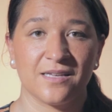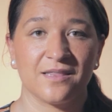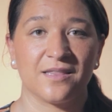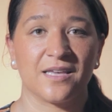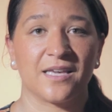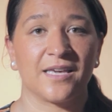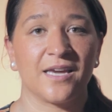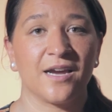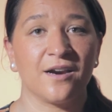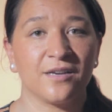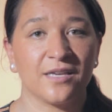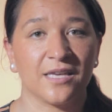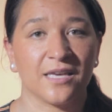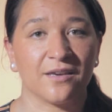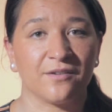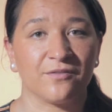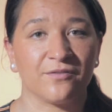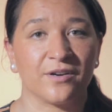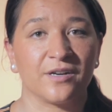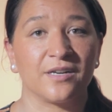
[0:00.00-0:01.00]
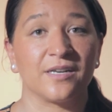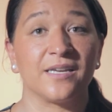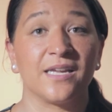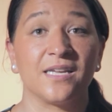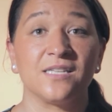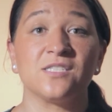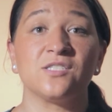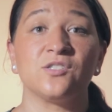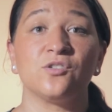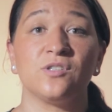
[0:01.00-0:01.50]
The caregiver
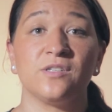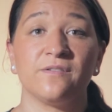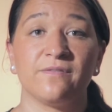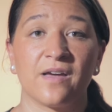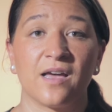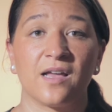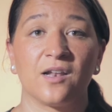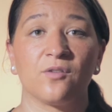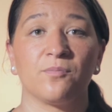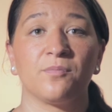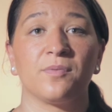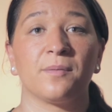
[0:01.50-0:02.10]
needs to develop